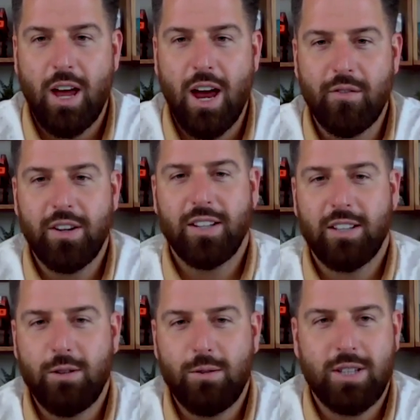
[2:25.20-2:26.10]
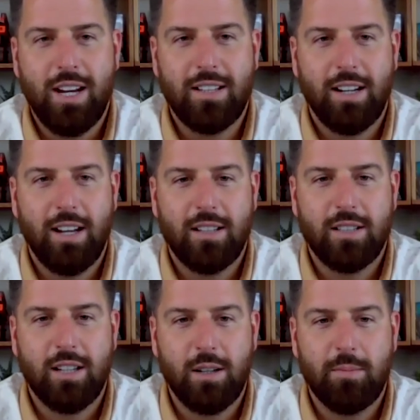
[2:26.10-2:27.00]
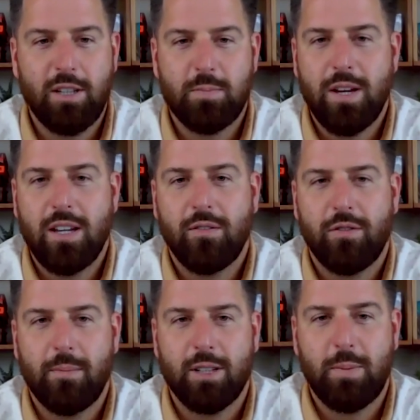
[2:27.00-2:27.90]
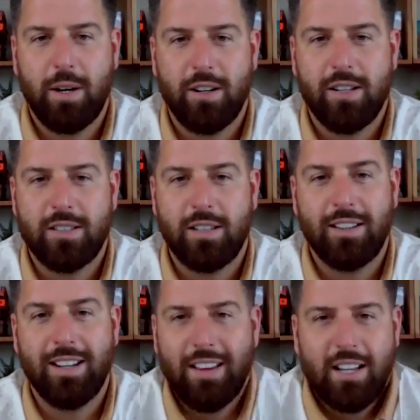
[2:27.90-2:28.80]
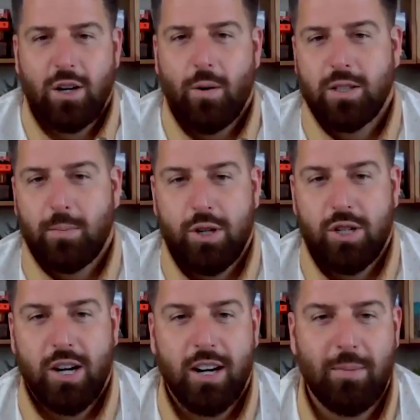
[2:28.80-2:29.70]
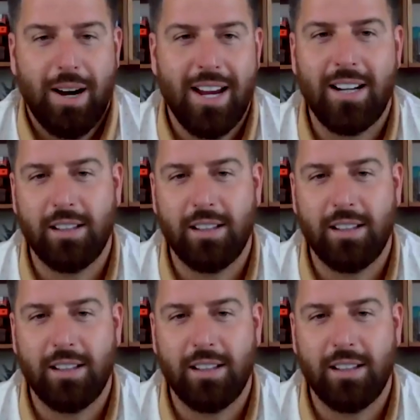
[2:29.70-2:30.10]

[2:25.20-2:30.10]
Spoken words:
everything that you say today is going to be speaking from experience, and that's always appreciated by any